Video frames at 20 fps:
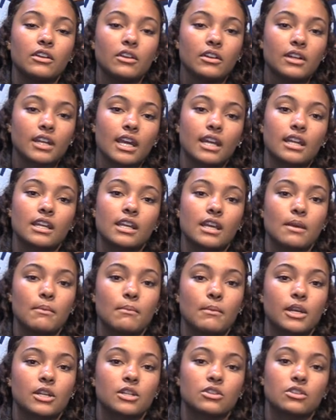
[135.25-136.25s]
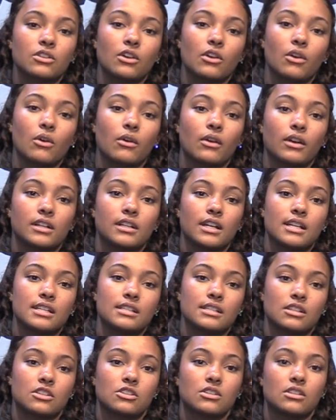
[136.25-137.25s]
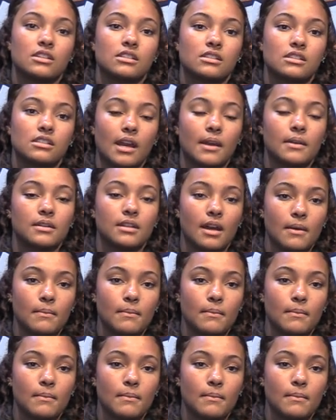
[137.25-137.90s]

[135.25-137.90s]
your candy and make sure your organization is signed